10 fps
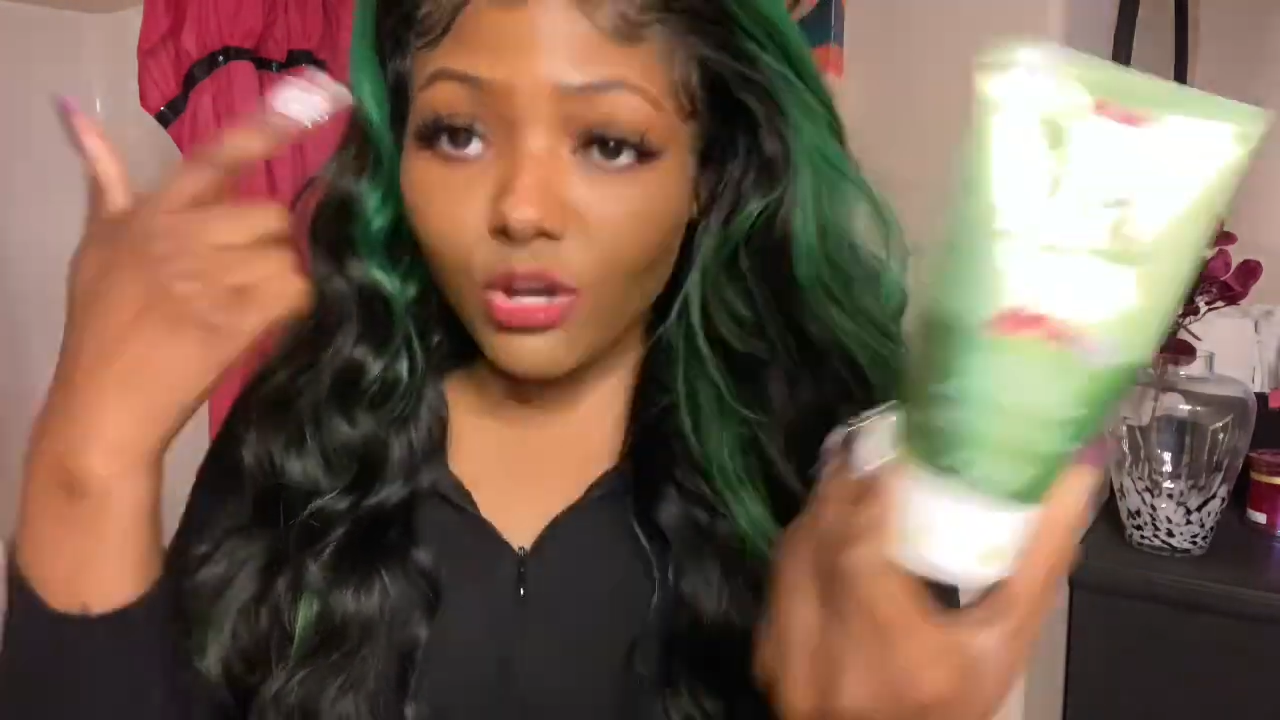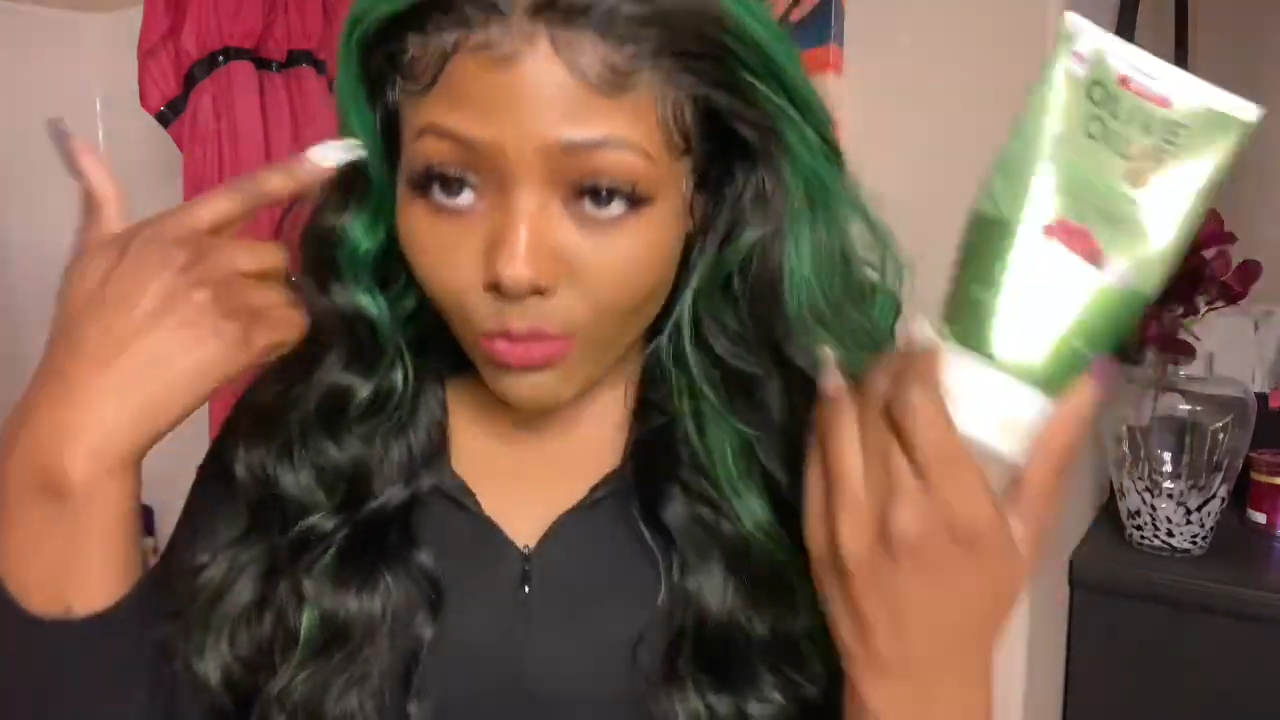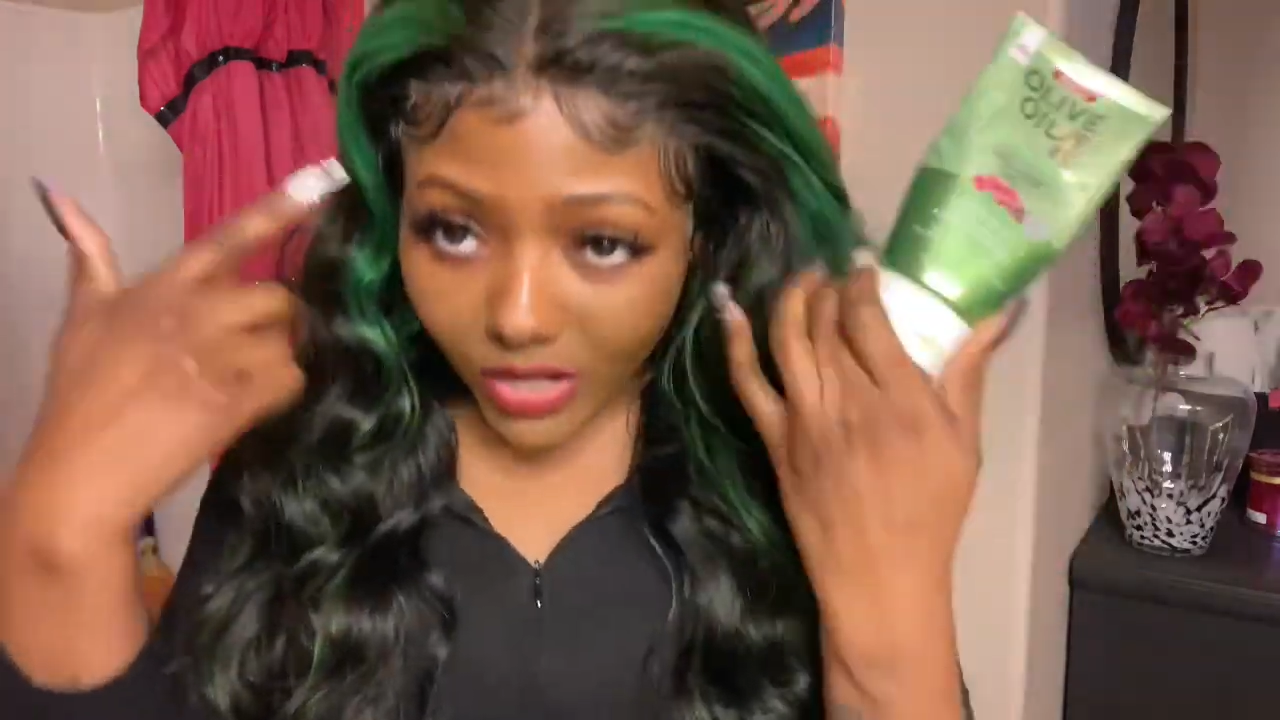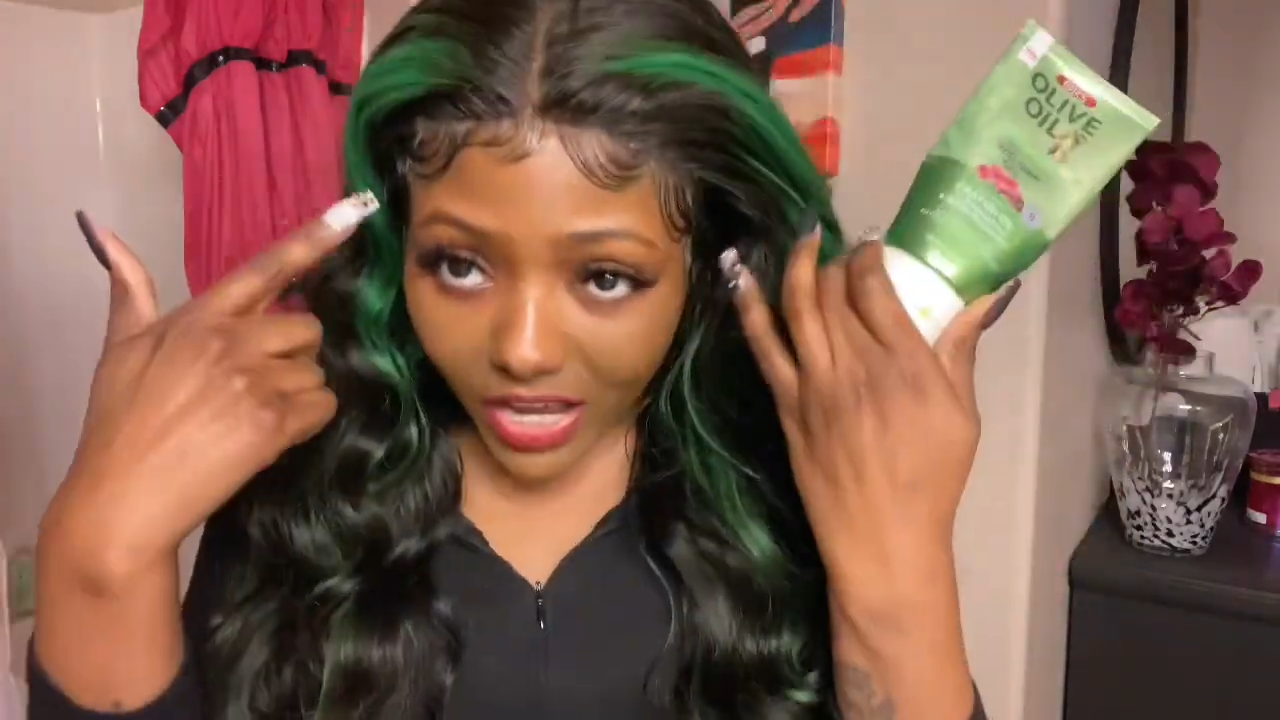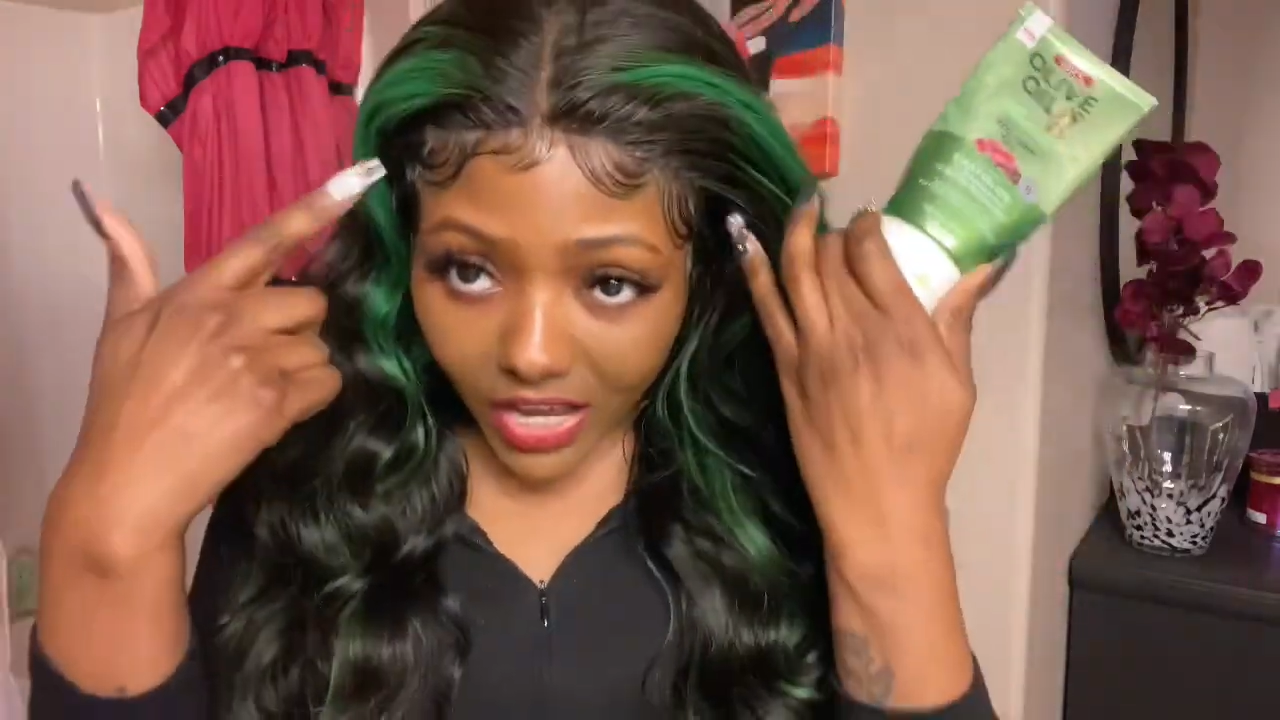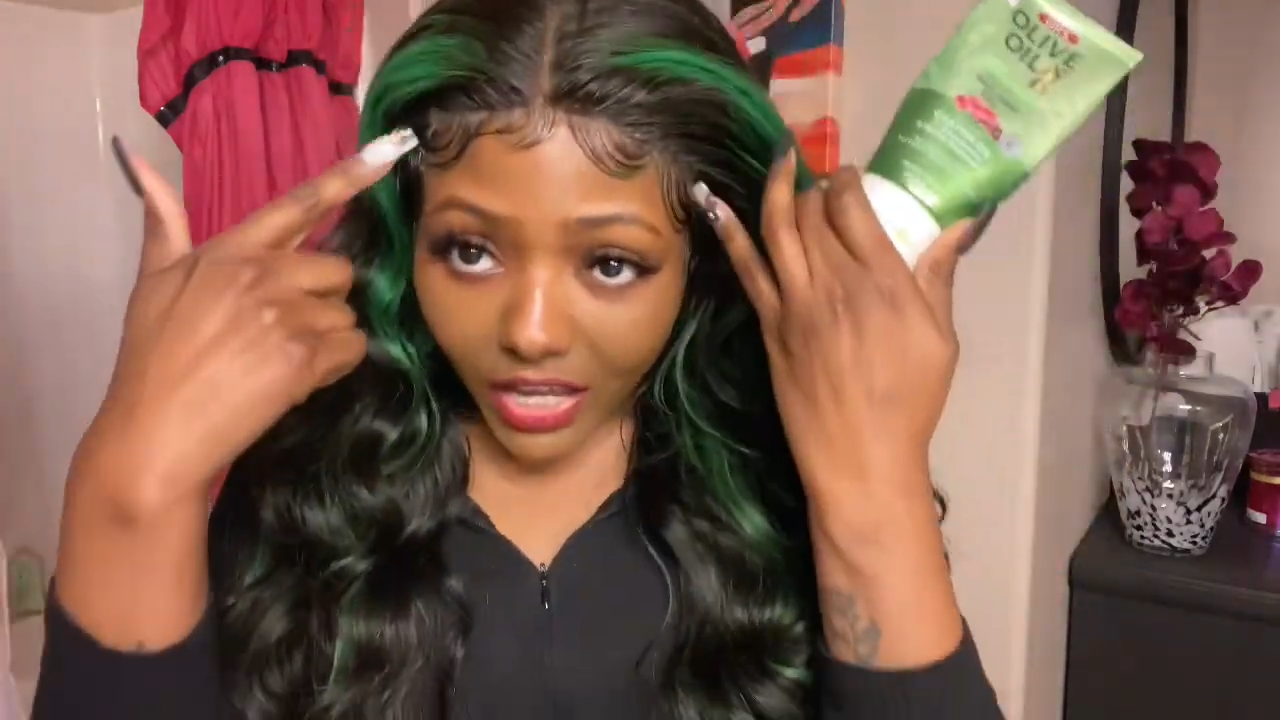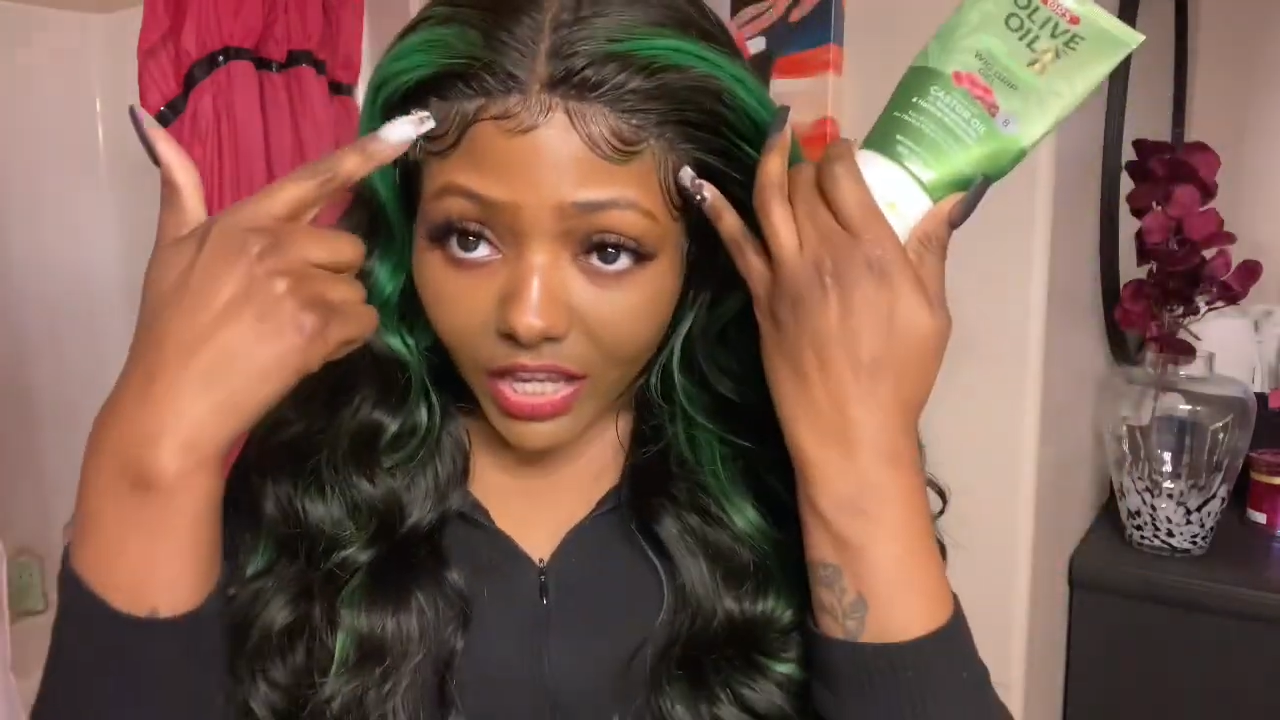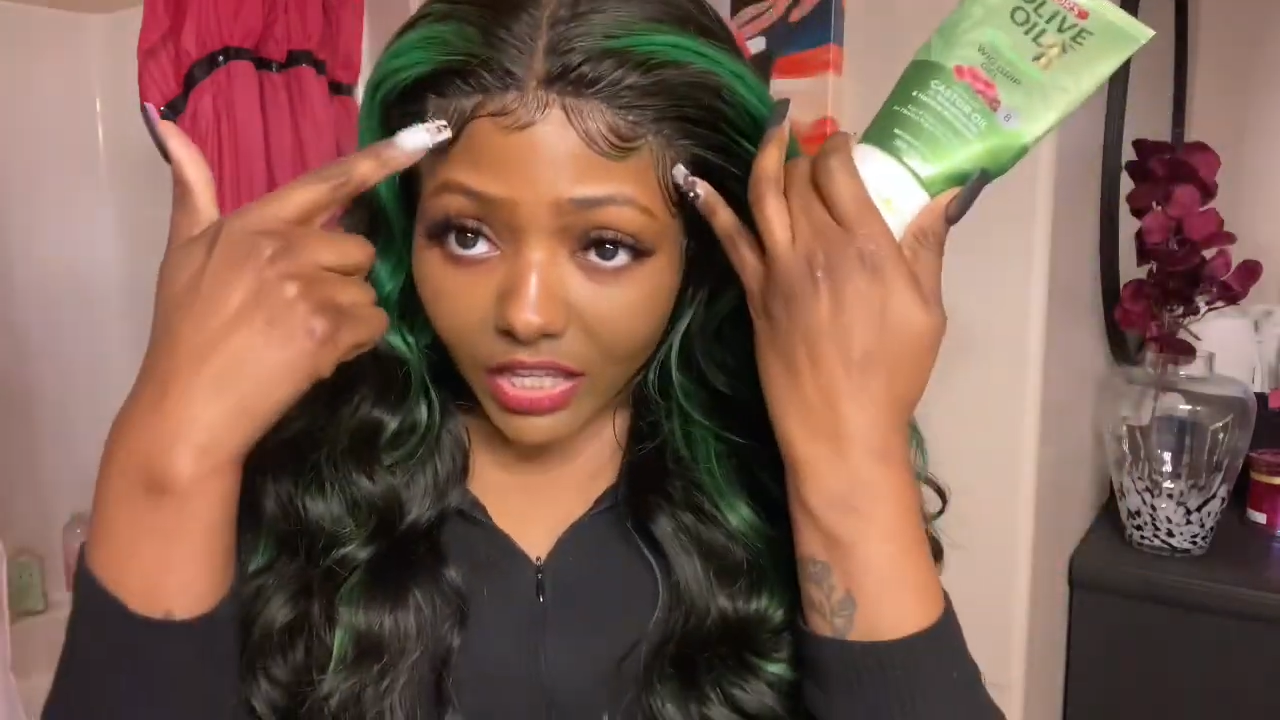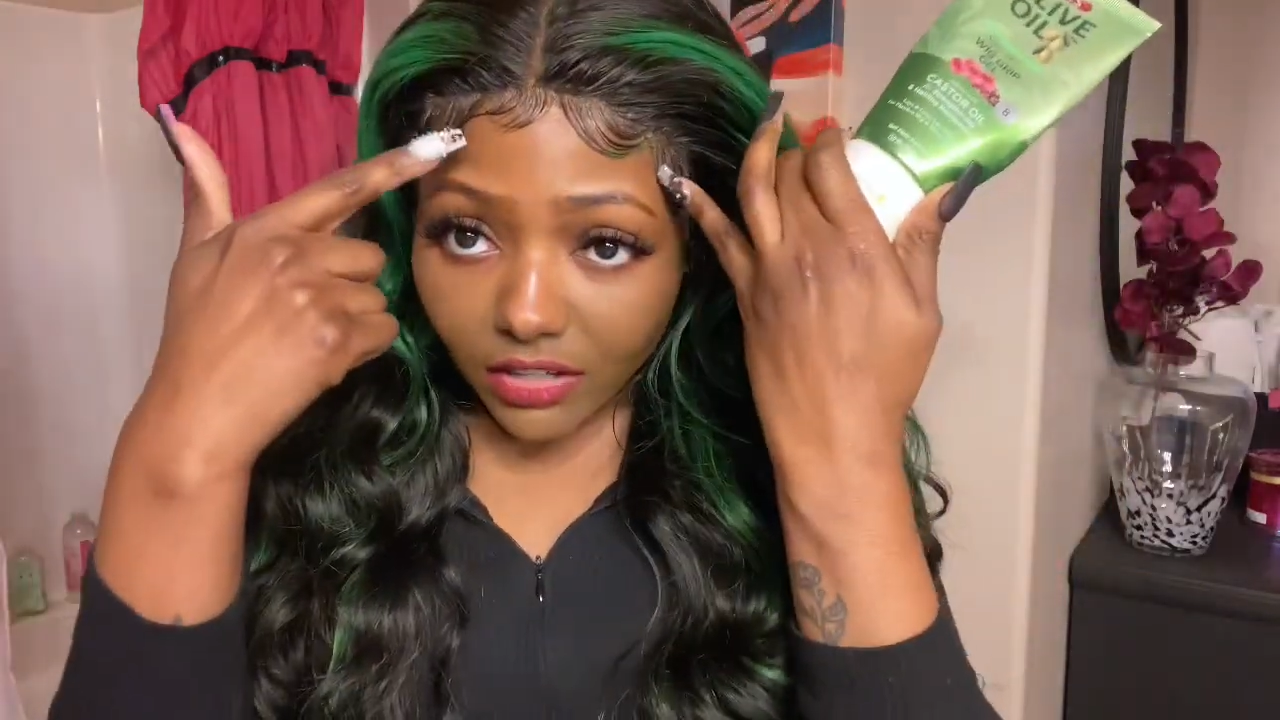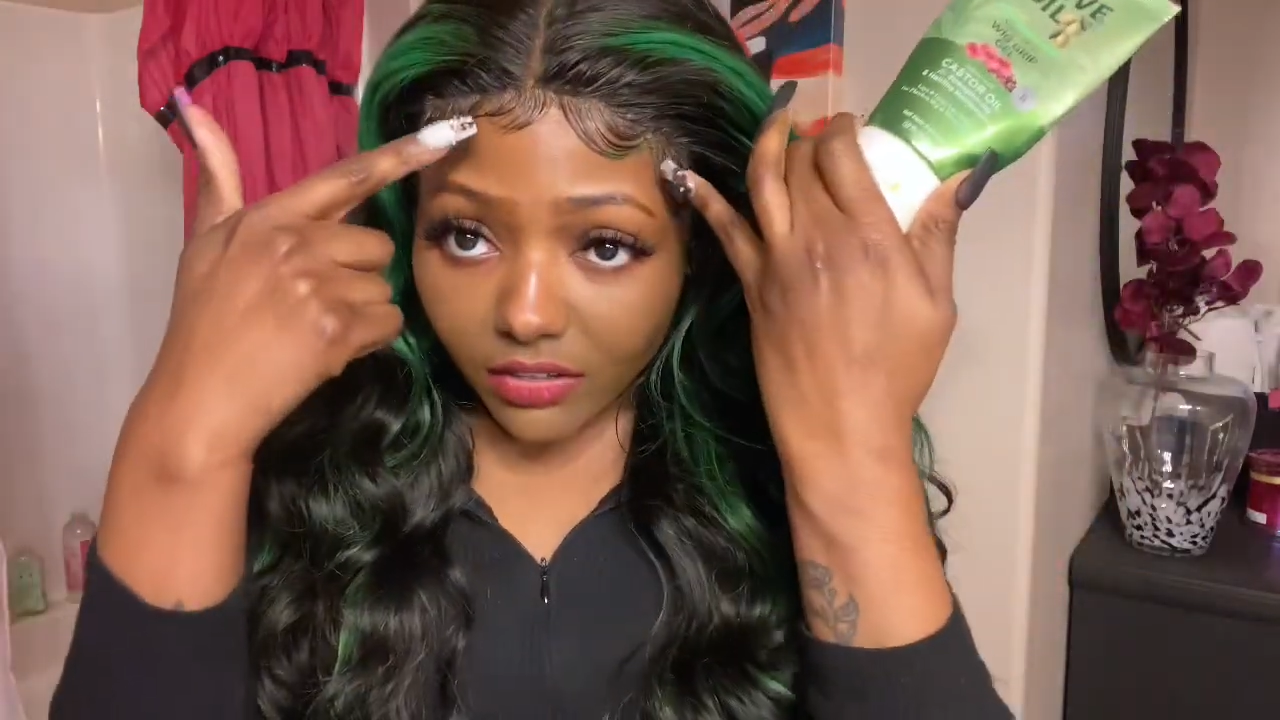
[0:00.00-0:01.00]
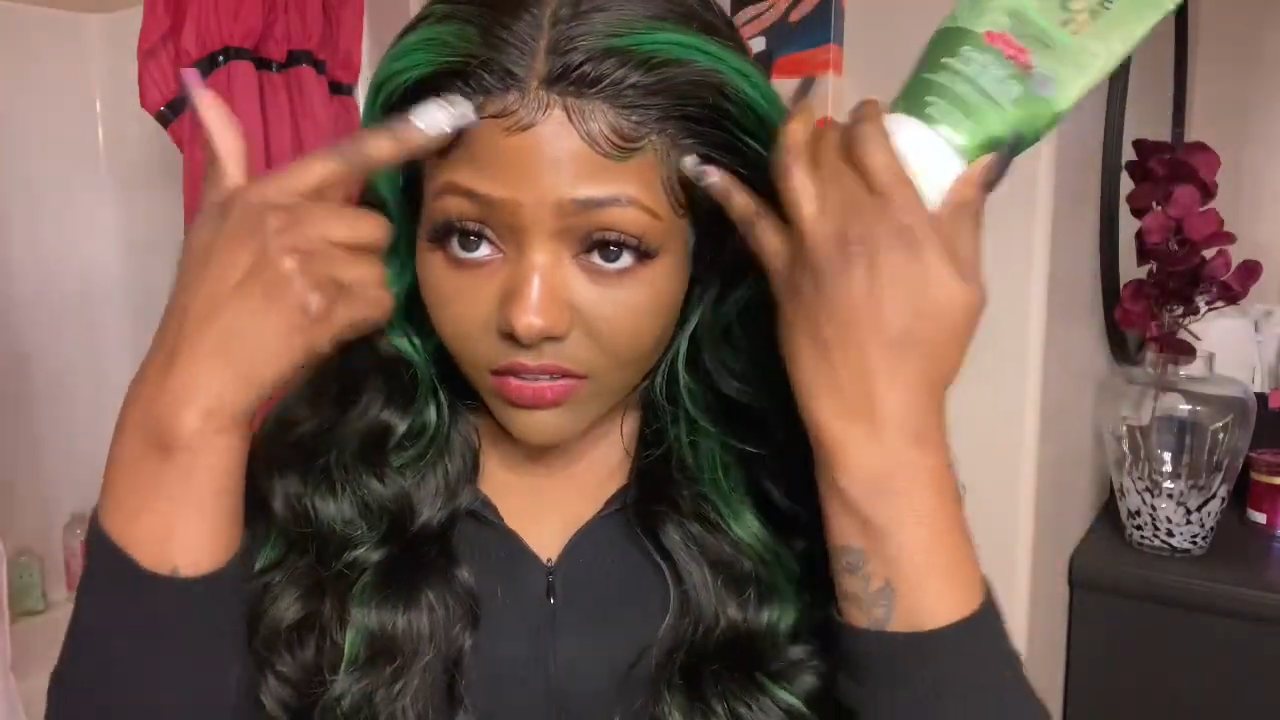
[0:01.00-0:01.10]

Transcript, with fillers: When I